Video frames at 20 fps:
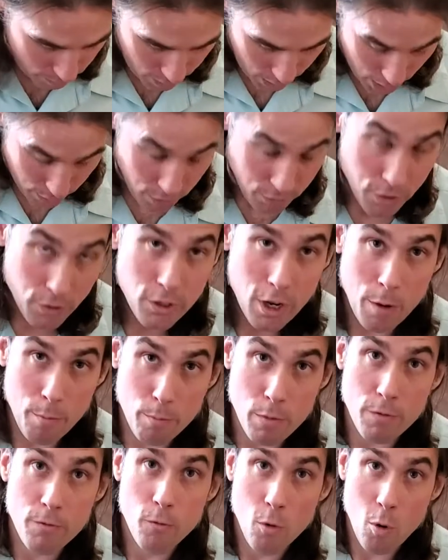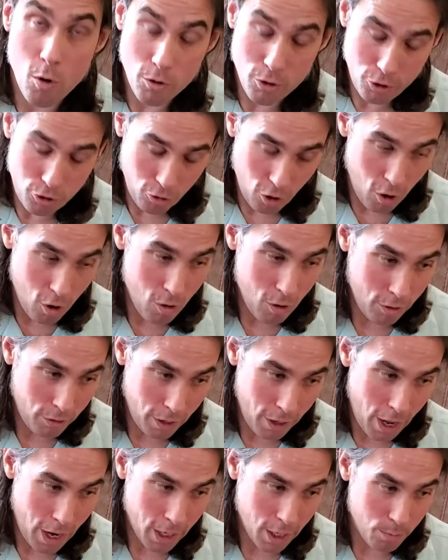And this is something before the stroke
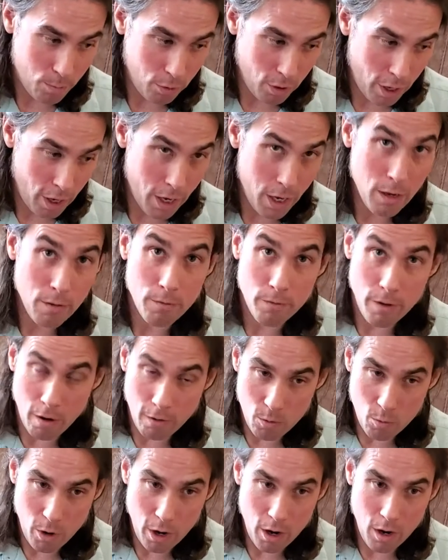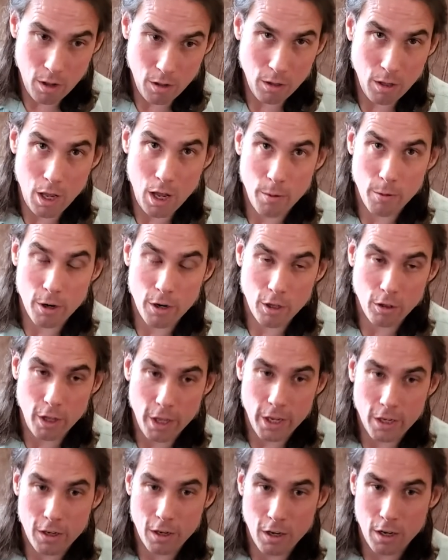that I could play very well. I'm going to
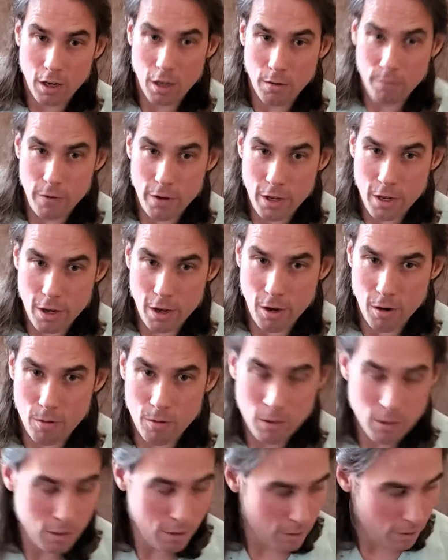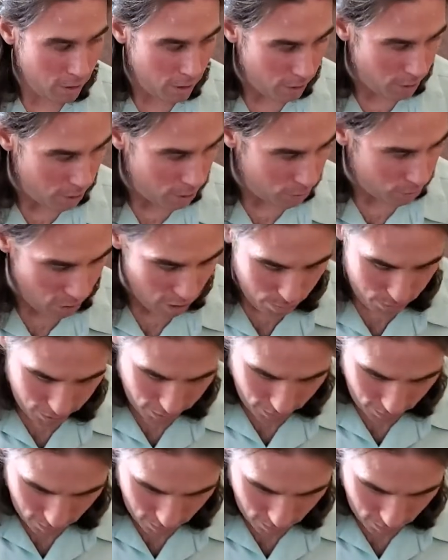link a video in the description.